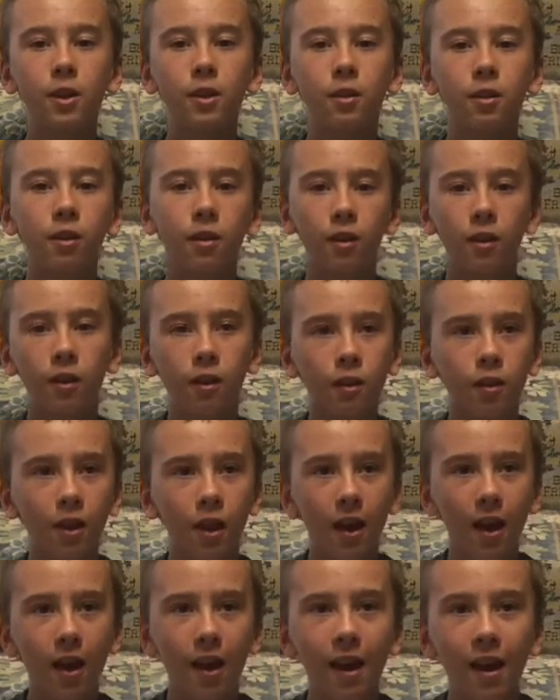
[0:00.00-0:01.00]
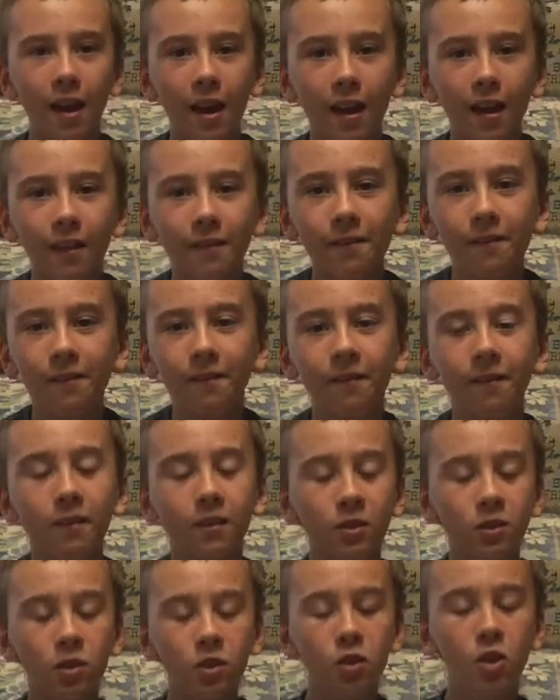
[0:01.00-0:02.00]
And
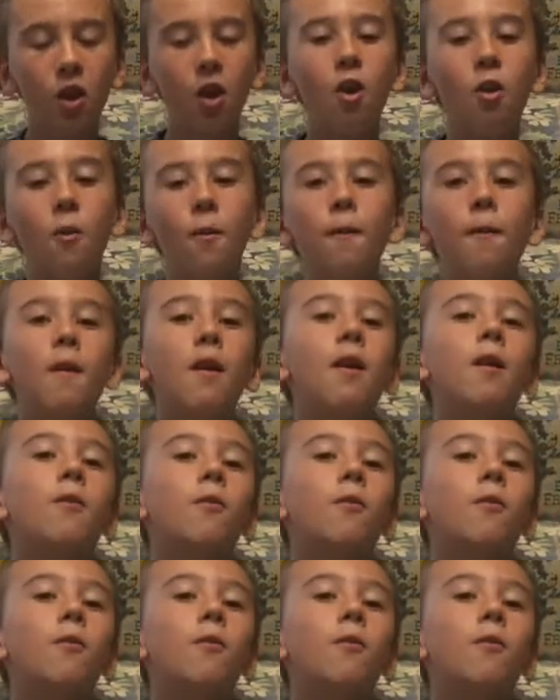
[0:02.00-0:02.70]
so,